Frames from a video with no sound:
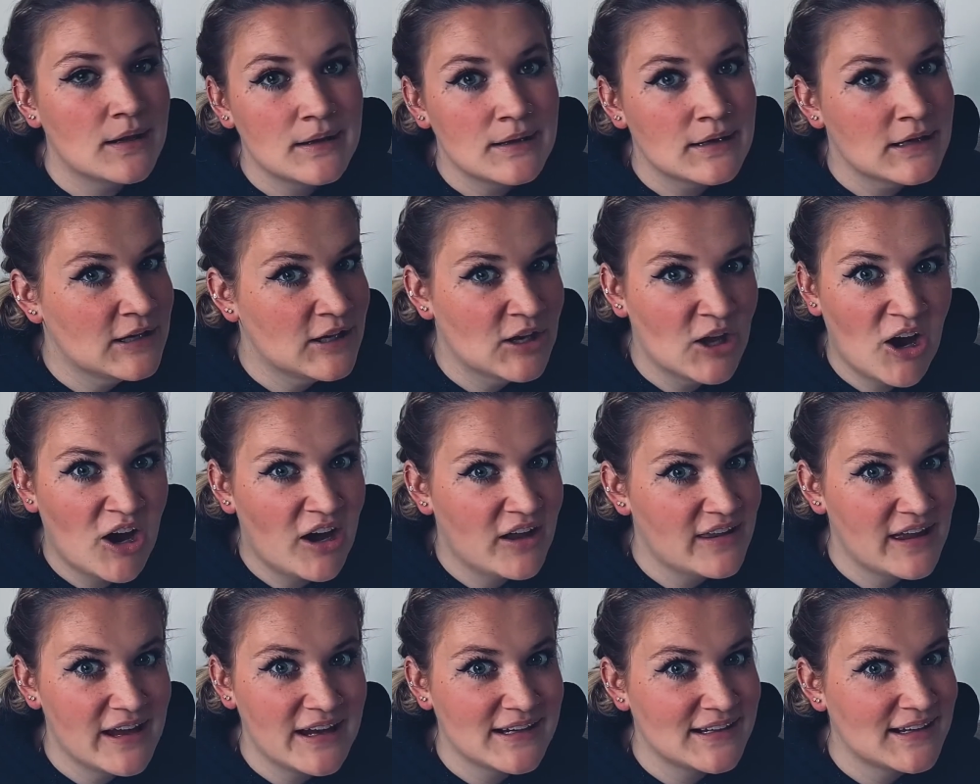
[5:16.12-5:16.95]
Not
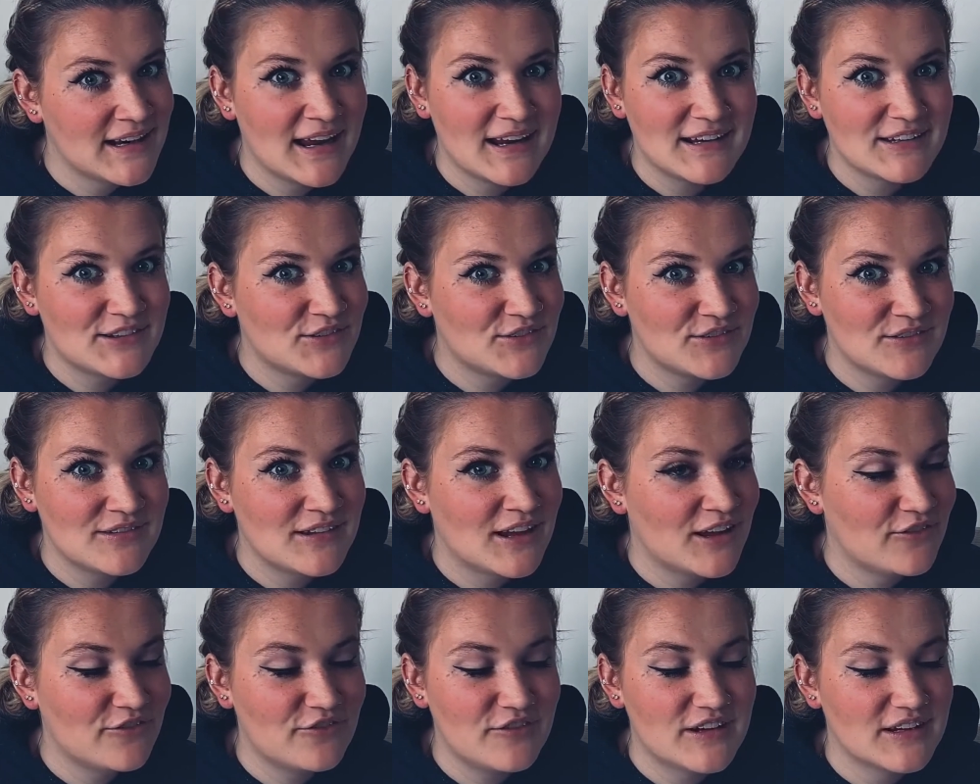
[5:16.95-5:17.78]
like next
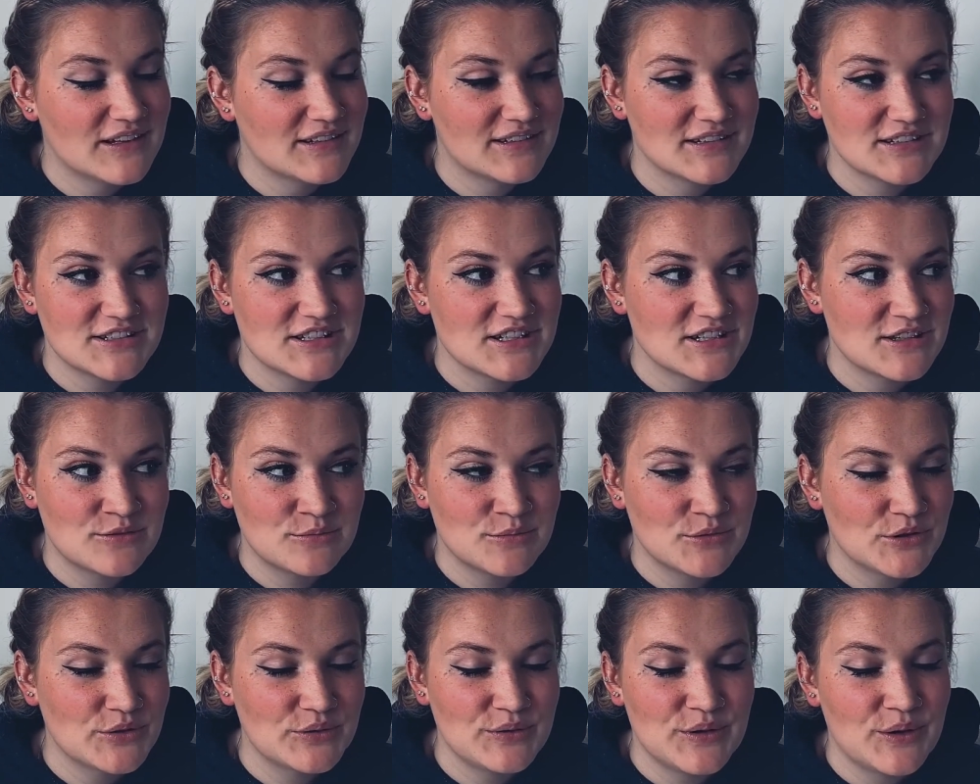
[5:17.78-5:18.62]
Netflix and chill
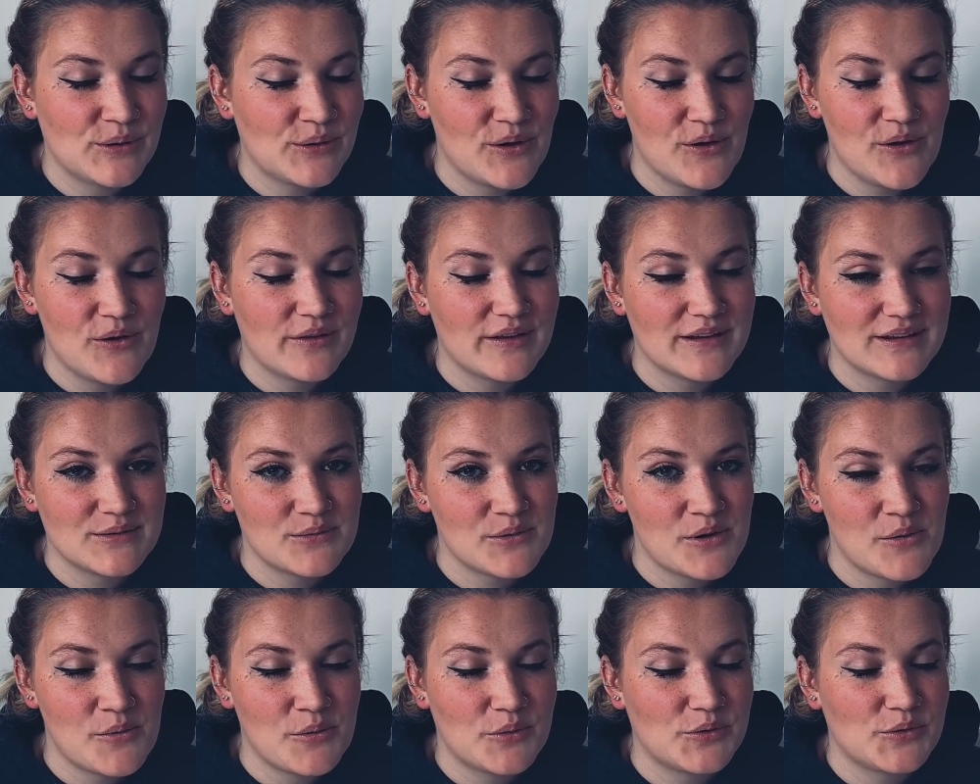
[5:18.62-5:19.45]
mood. No, that's not
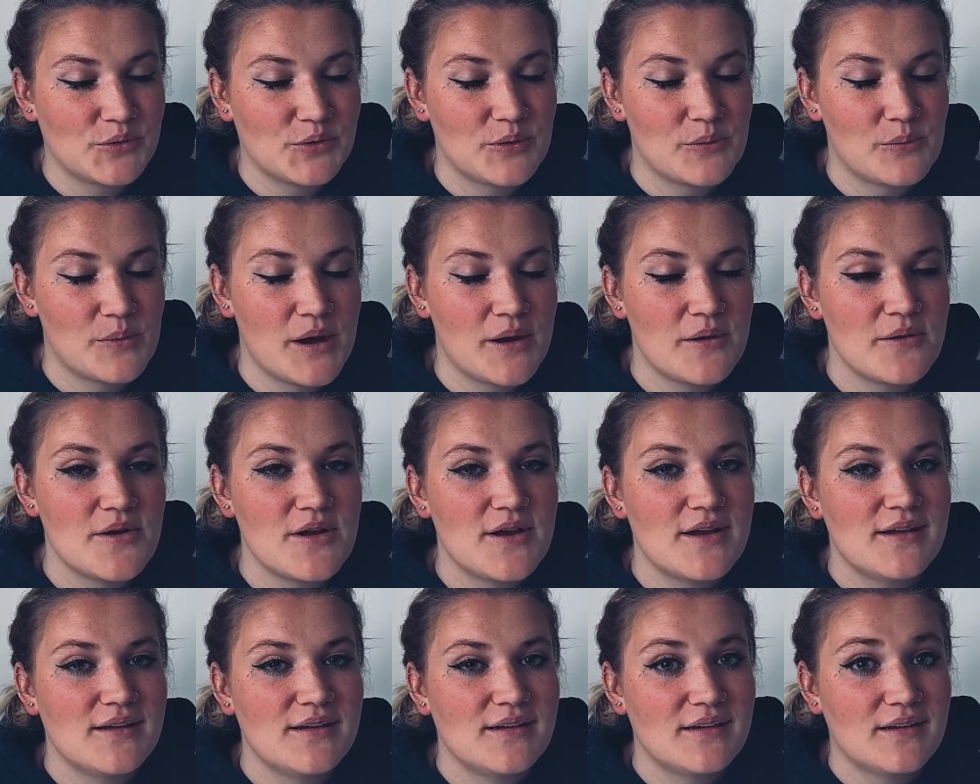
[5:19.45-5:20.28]
what we're talking about.
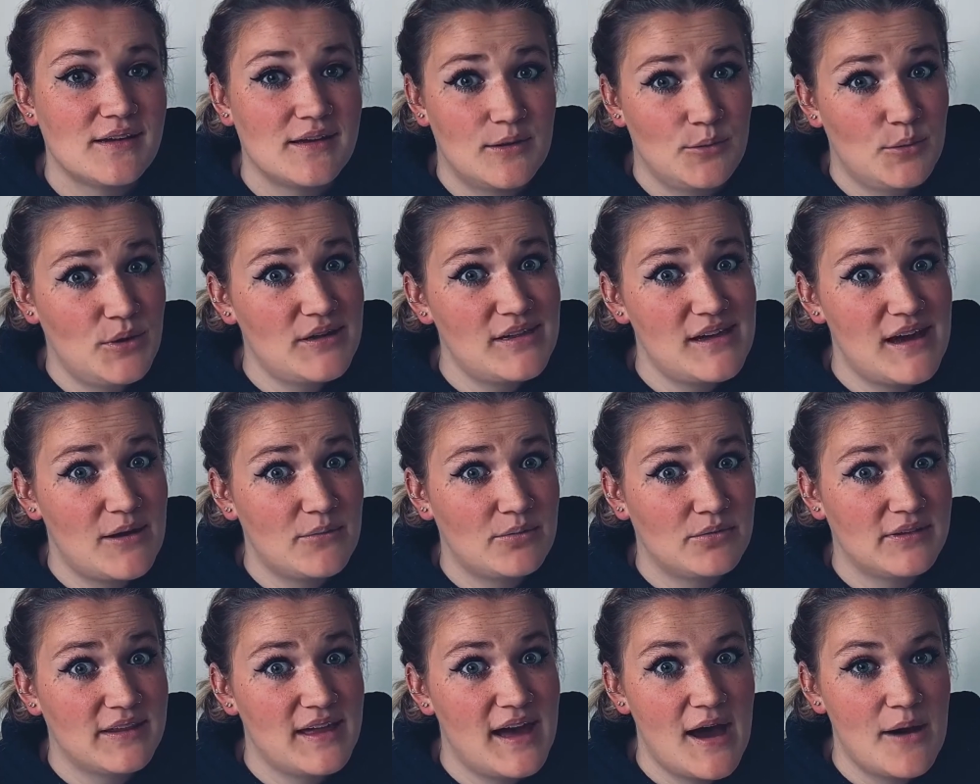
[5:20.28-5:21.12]
It will help
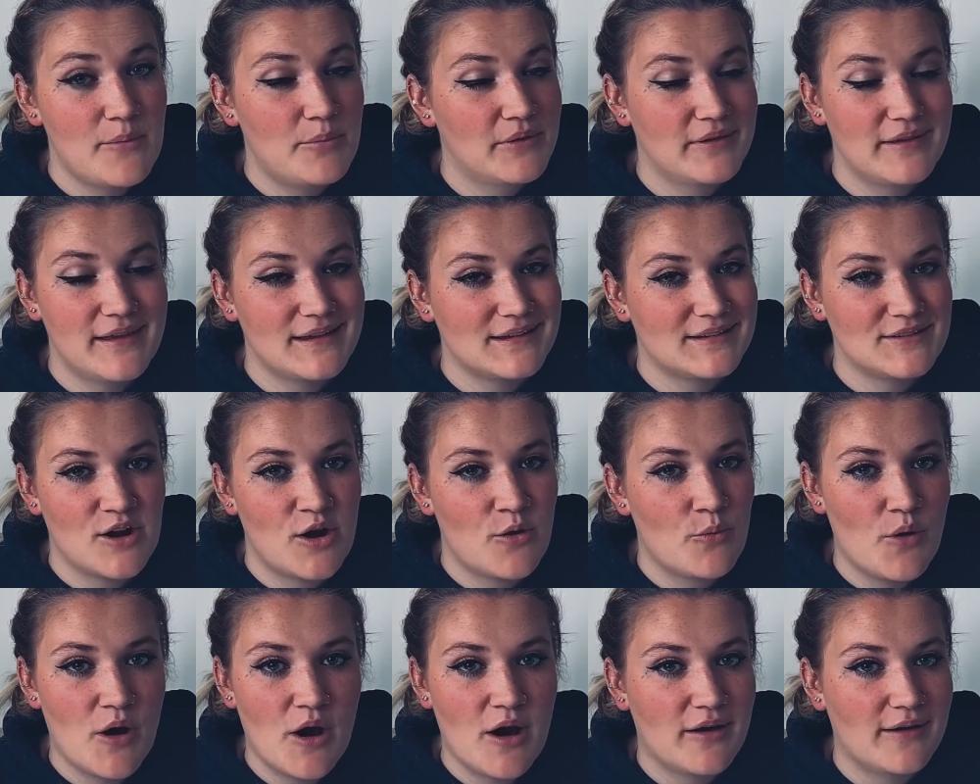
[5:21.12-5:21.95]
with that, but that's not
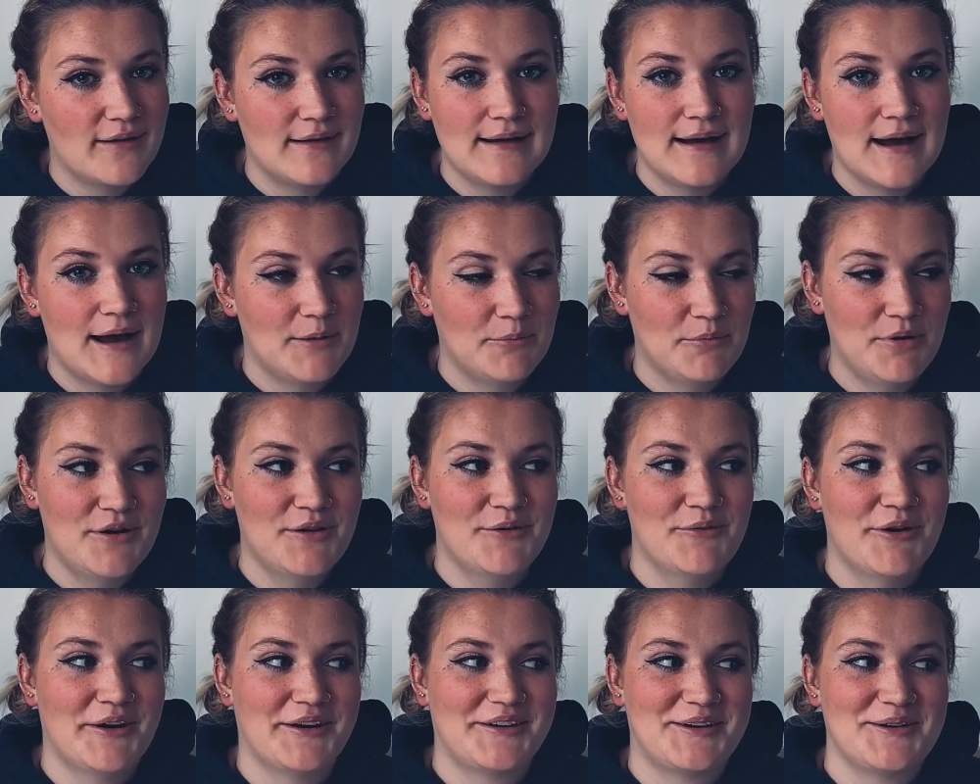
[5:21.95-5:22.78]
what I'm
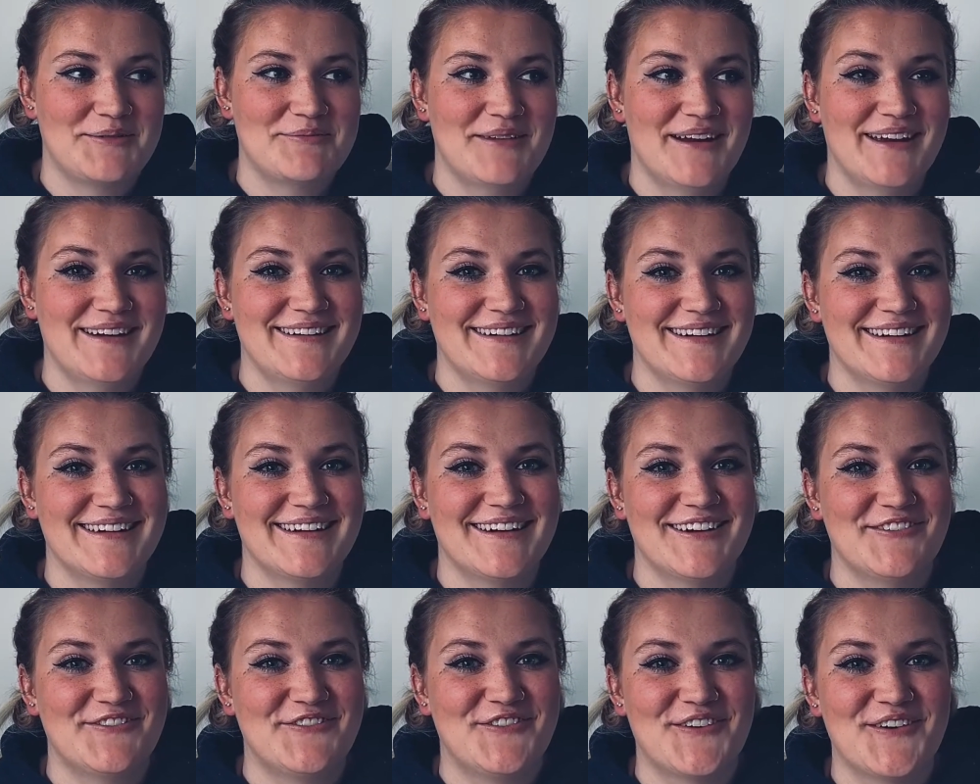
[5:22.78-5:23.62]
recommending
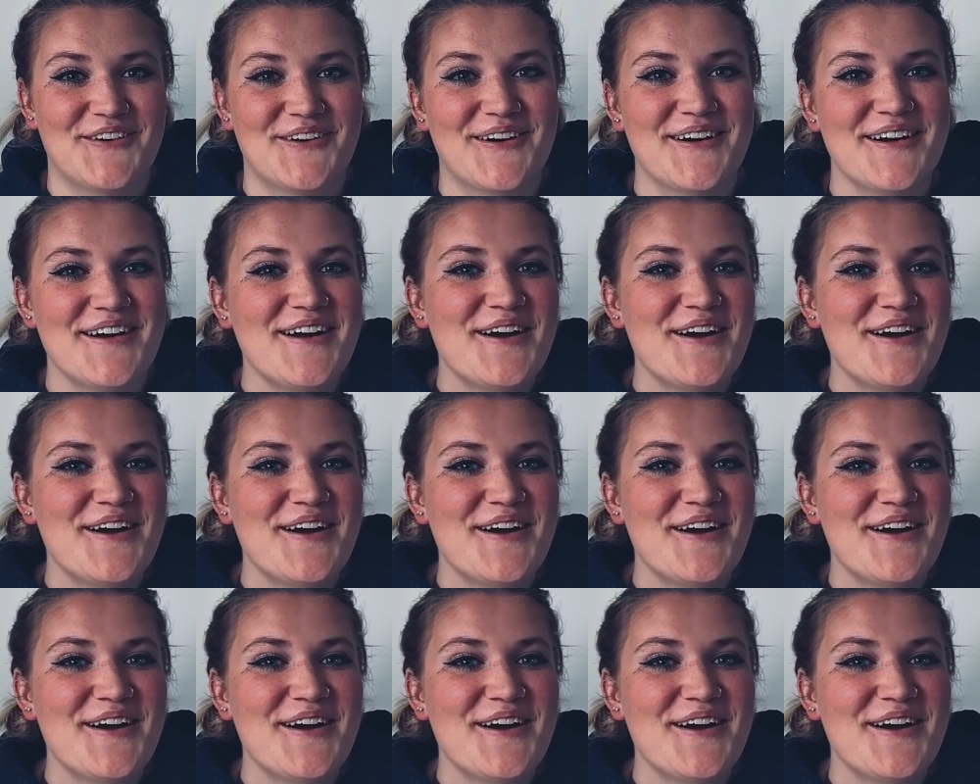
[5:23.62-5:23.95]
it for.